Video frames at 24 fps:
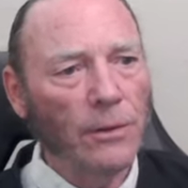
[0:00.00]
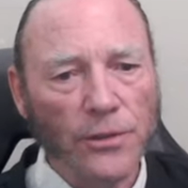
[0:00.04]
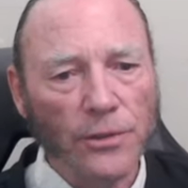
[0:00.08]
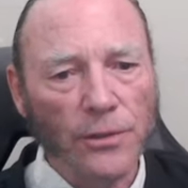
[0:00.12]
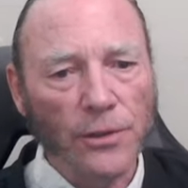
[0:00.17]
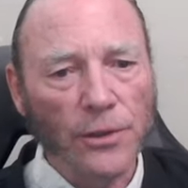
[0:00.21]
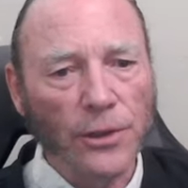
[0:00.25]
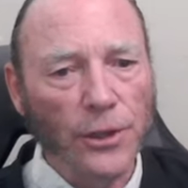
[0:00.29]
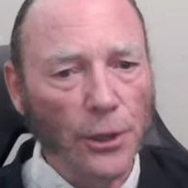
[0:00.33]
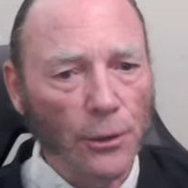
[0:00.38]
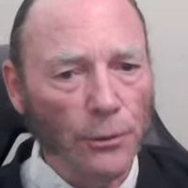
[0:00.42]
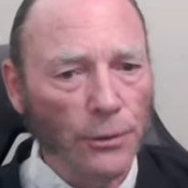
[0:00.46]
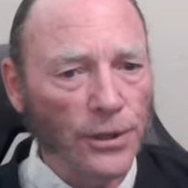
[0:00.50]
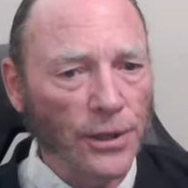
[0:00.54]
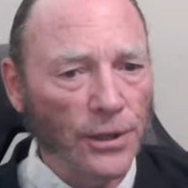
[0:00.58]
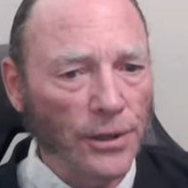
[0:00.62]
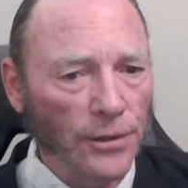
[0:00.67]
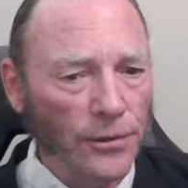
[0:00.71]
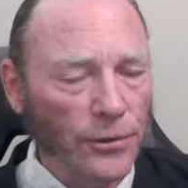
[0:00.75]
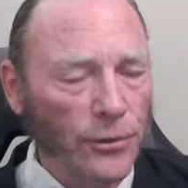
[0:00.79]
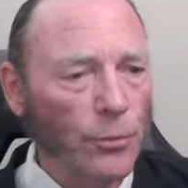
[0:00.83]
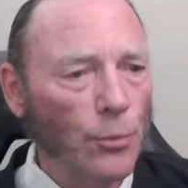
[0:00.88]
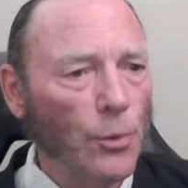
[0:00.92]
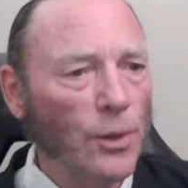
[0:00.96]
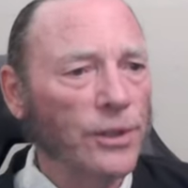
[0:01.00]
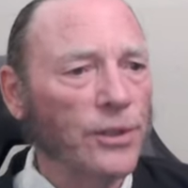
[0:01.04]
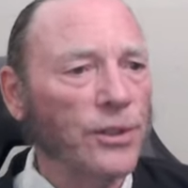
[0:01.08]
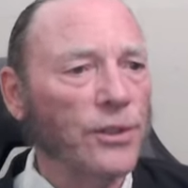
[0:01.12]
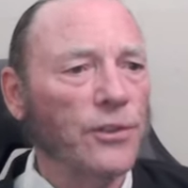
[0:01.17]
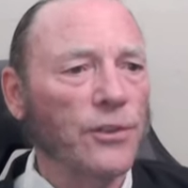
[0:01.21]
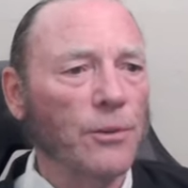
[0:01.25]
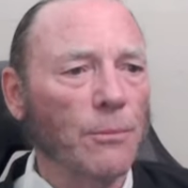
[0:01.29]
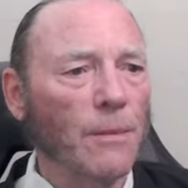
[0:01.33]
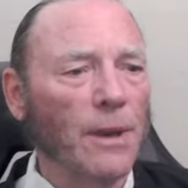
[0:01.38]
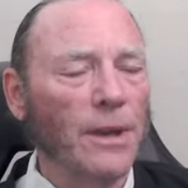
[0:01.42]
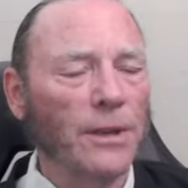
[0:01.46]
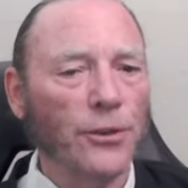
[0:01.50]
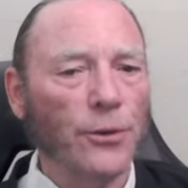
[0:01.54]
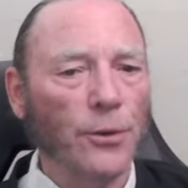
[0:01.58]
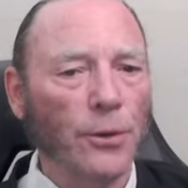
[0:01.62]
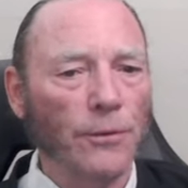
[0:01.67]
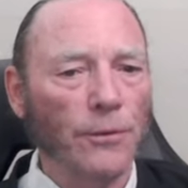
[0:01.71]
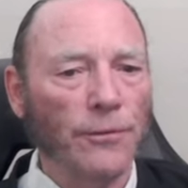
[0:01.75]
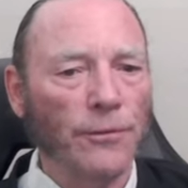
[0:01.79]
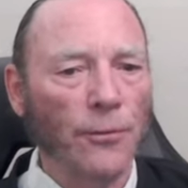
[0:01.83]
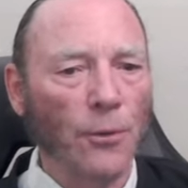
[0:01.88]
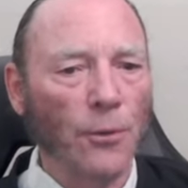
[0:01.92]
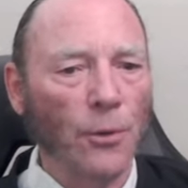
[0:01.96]
newtons, which is a measure
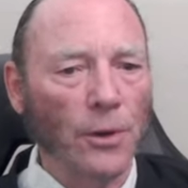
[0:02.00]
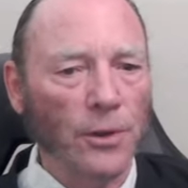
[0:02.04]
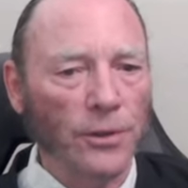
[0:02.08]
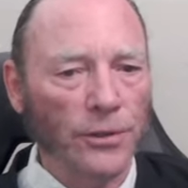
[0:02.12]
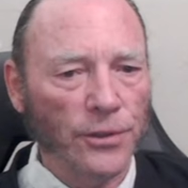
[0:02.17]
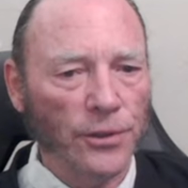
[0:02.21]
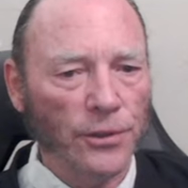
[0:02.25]
of force.